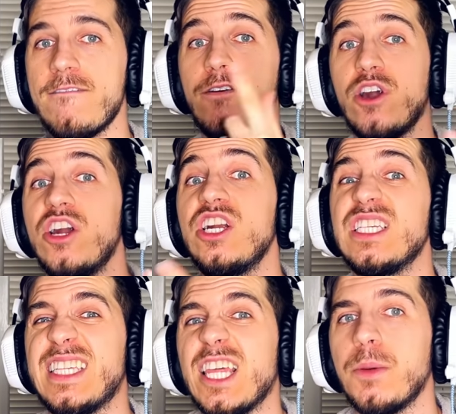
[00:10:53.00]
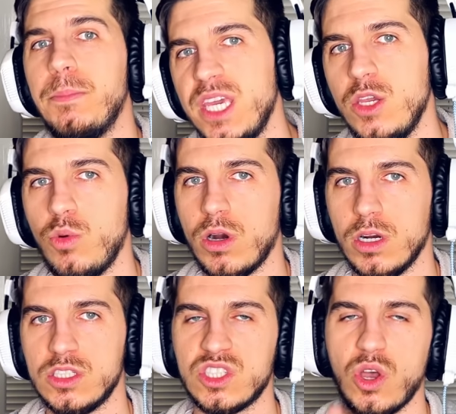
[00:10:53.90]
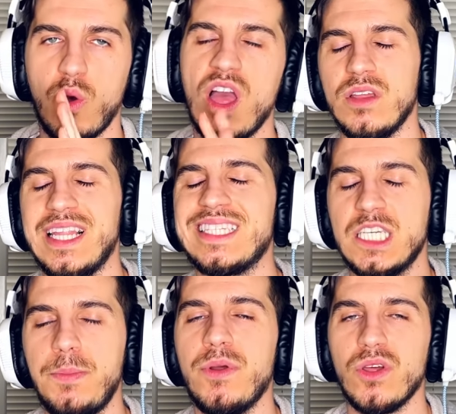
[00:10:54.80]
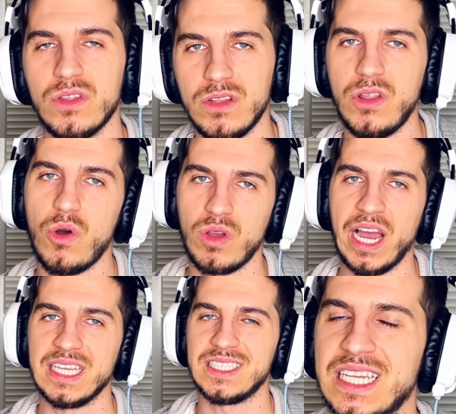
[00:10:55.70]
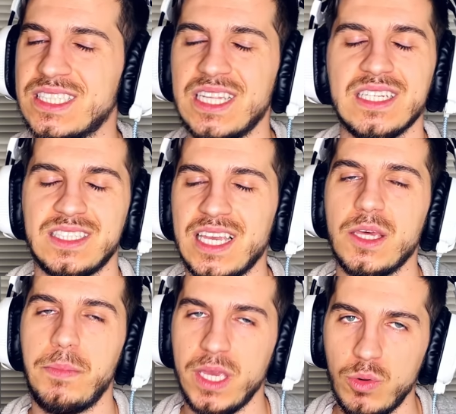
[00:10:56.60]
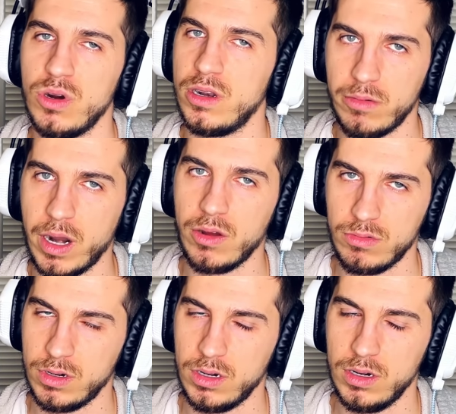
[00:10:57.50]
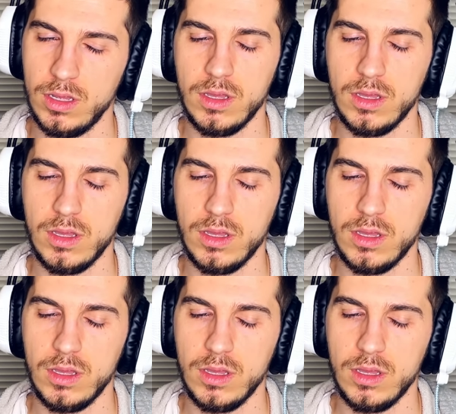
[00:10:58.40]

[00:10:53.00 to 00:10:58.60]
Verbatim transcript: for her to say the B word. So let's keep it on the low, guys. Let's not say the B word around her.